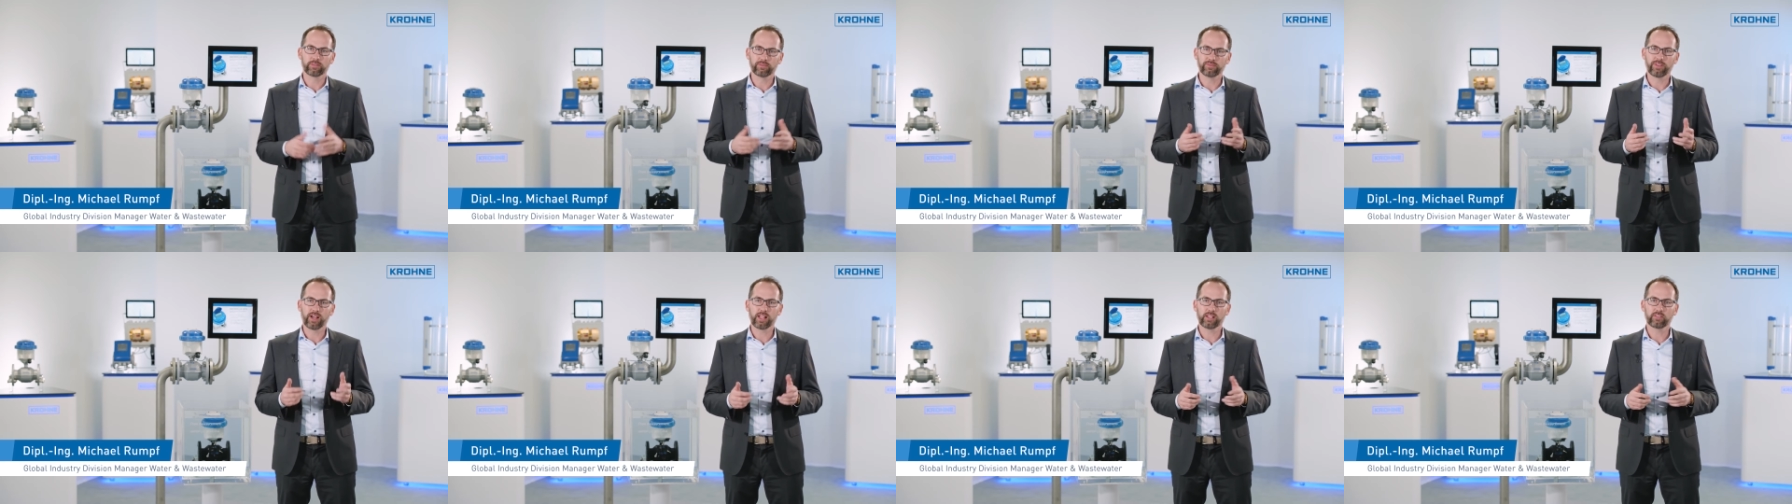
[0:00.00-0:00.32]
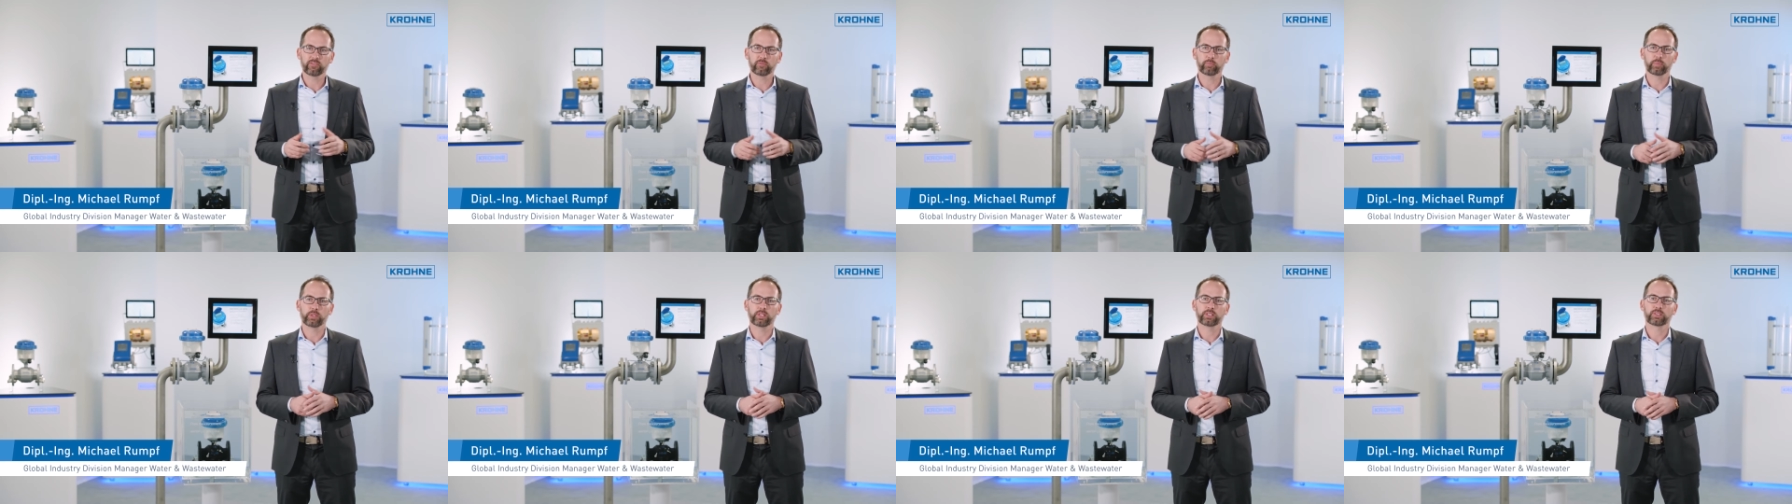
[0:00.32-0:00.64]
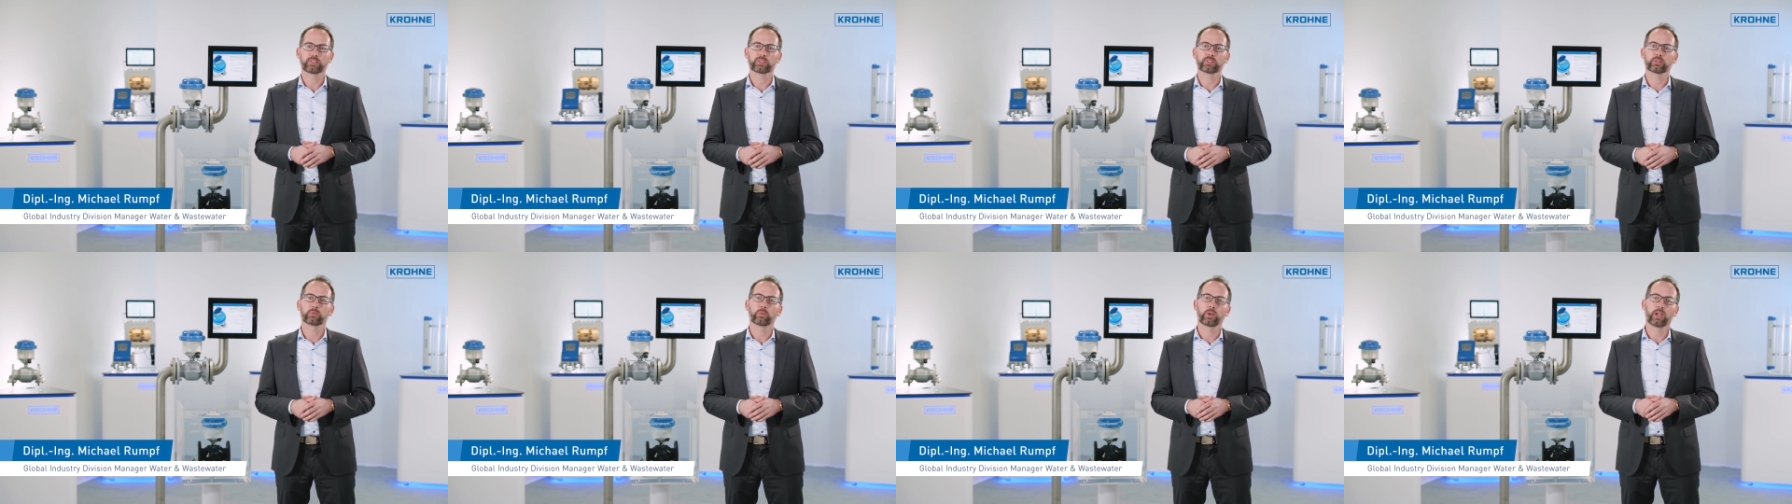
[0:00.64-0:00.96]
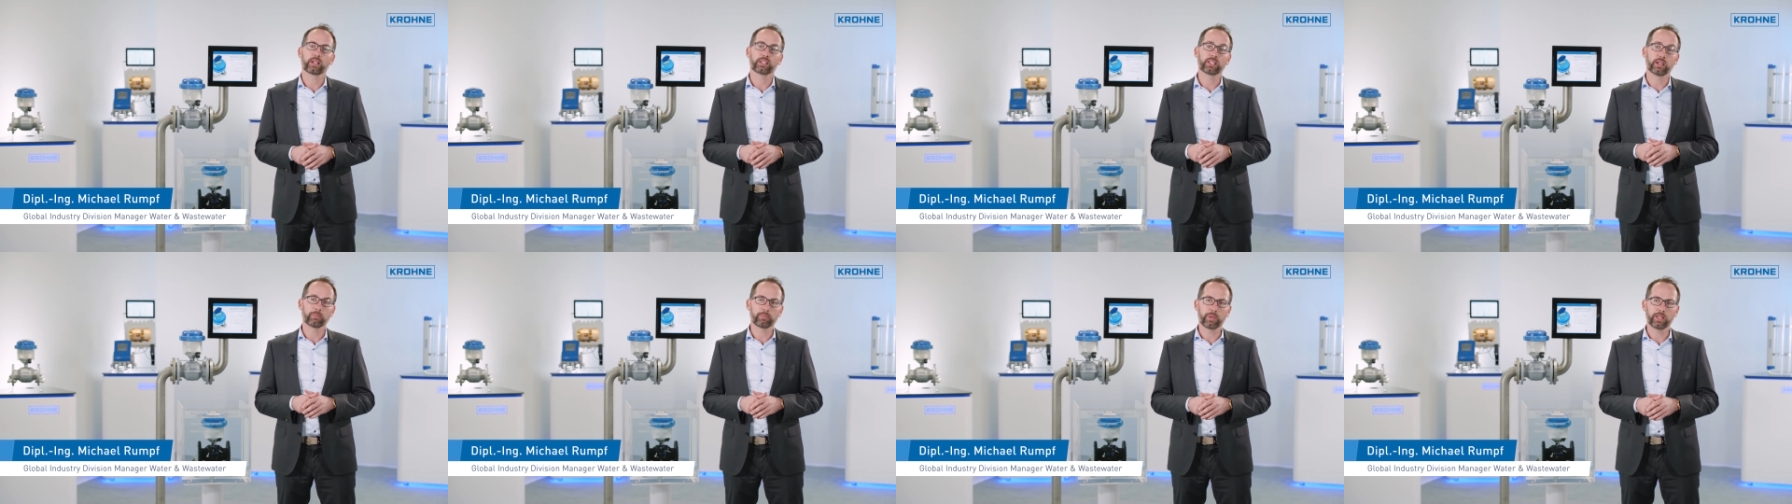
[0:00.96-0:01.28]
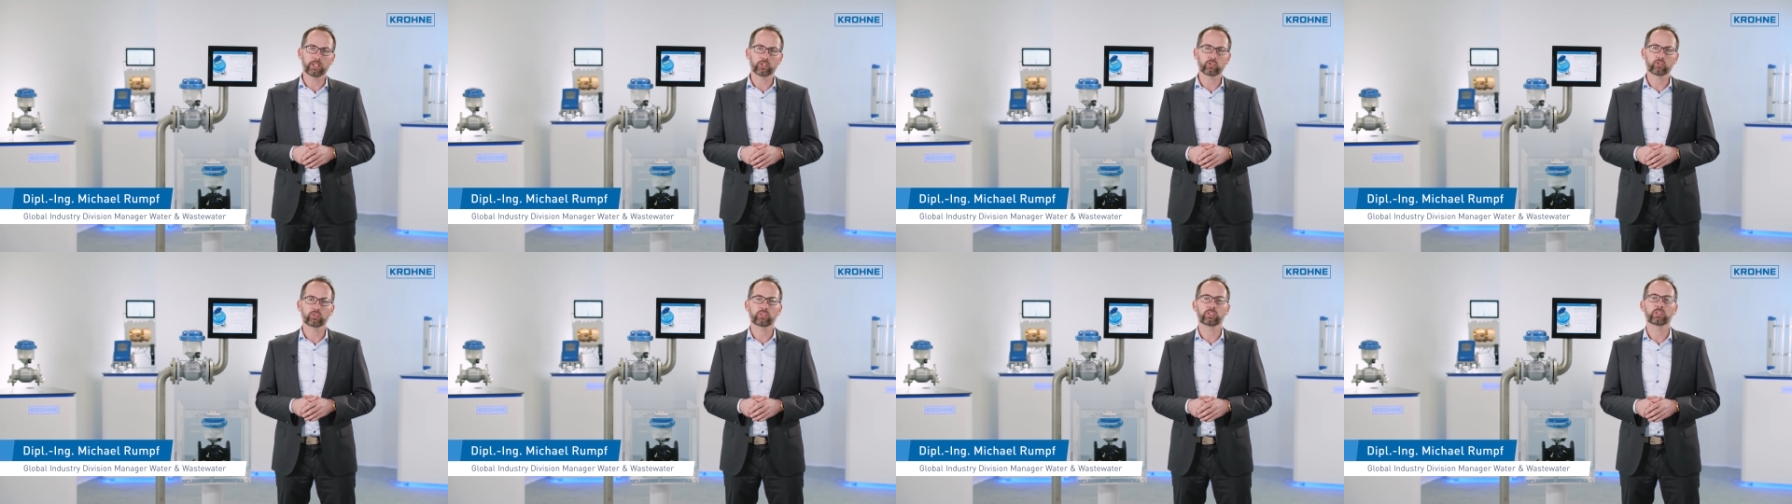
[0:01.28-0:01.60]
valve pits were
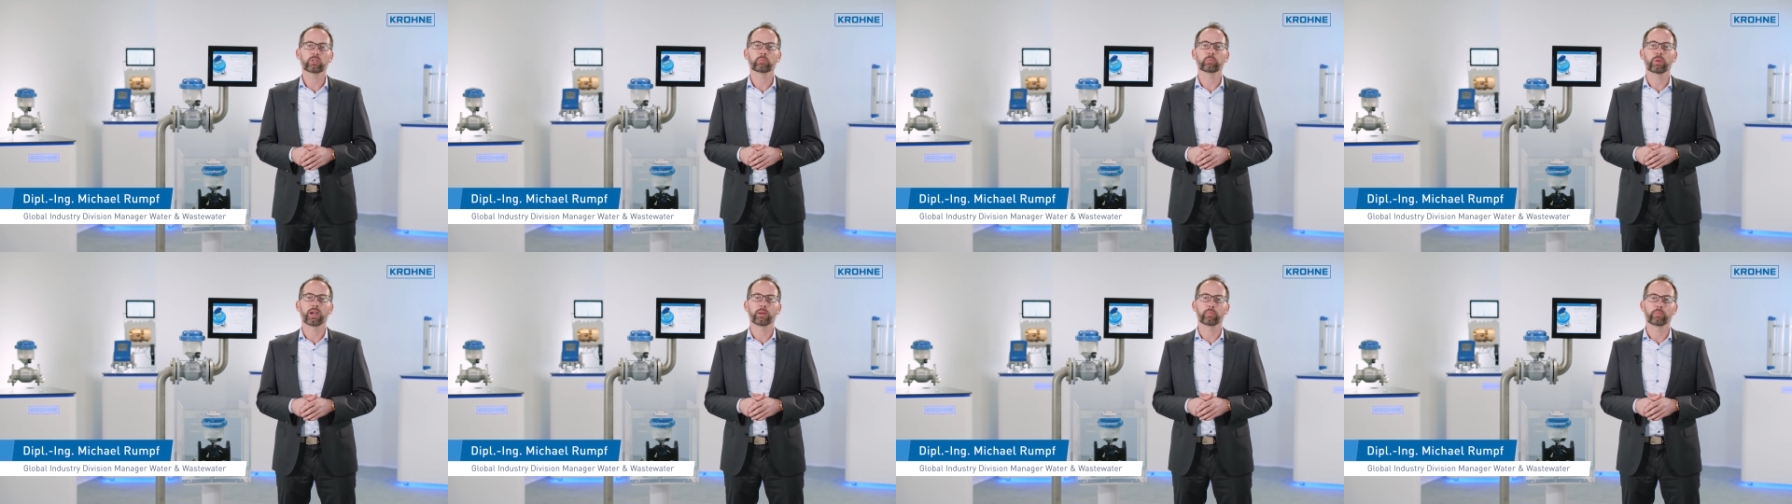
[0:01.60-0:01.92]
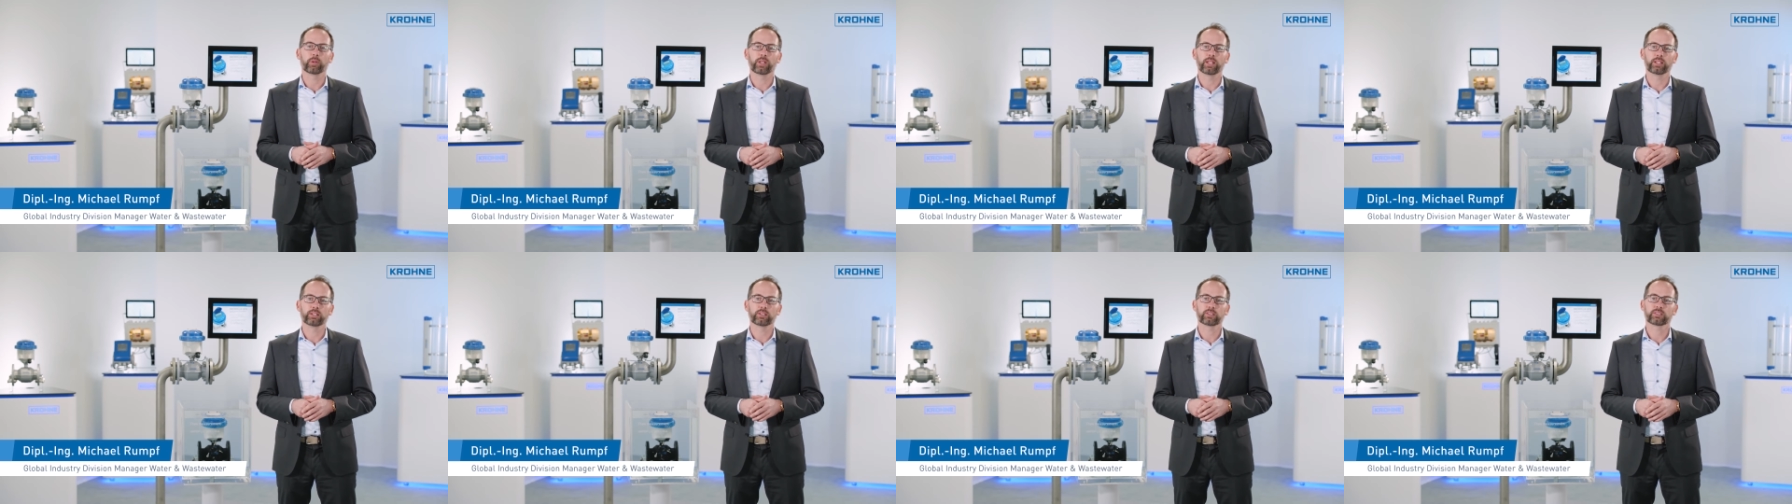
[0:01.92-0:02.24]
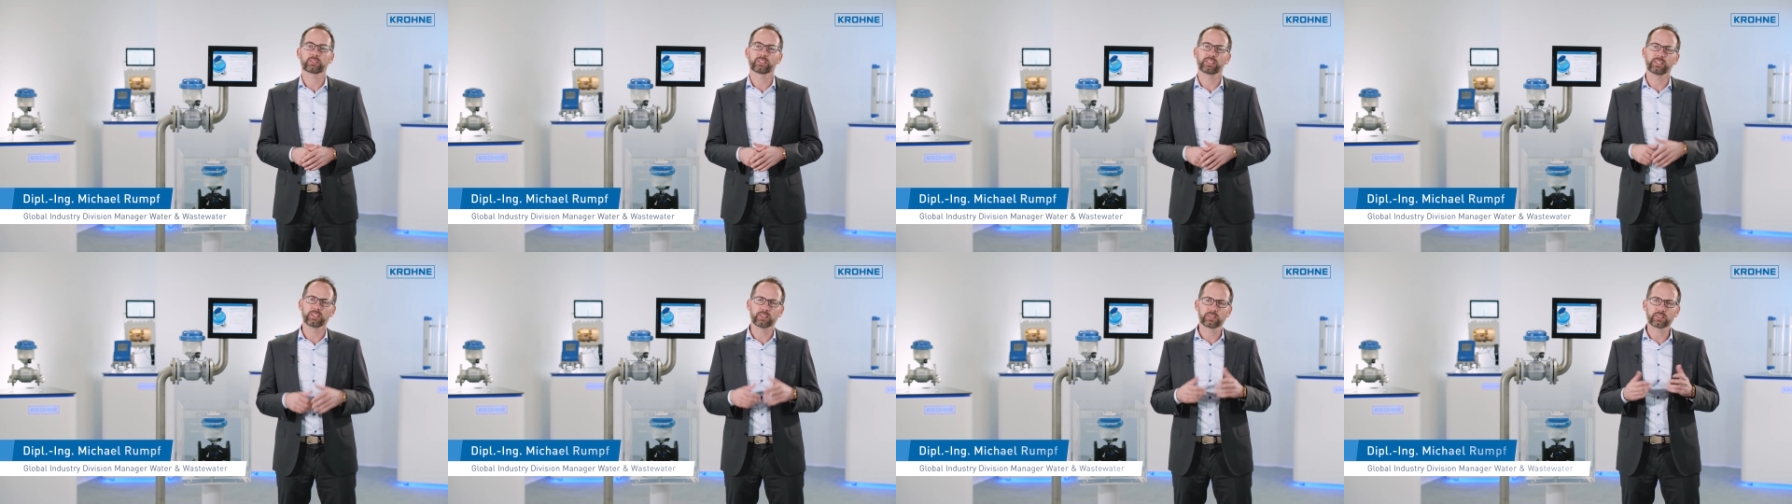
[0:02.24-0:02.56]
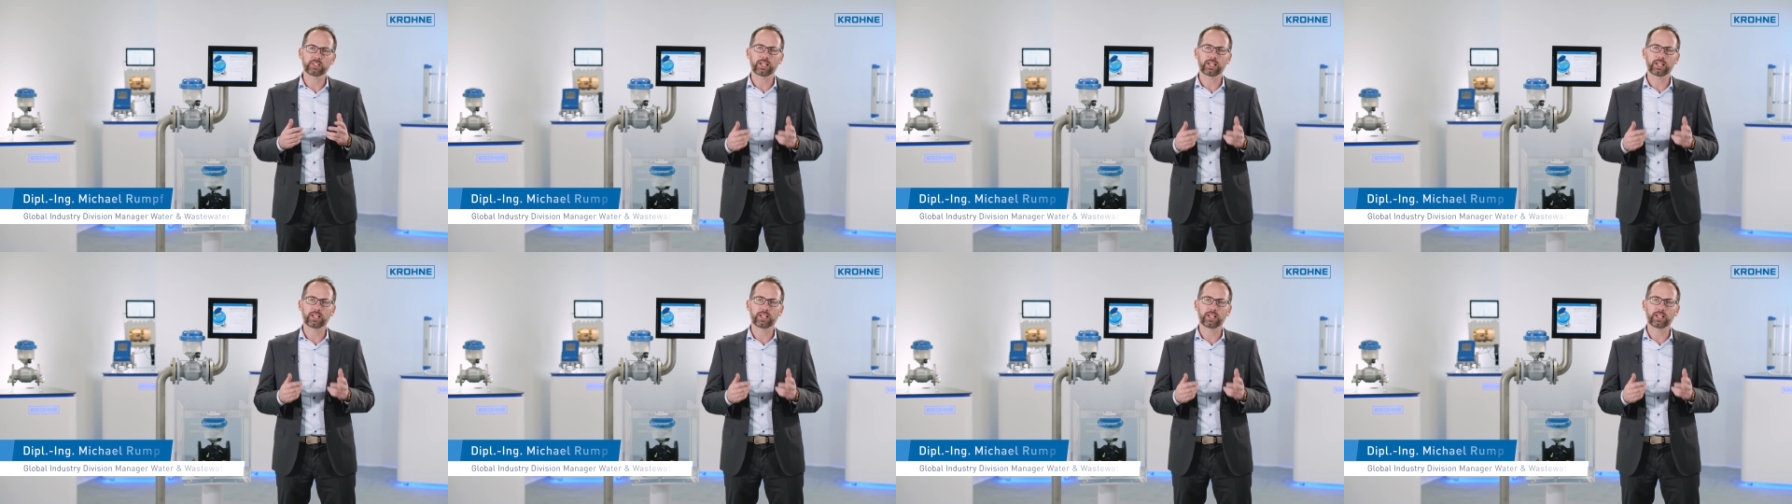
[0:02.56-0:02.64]
dimensioned by planners in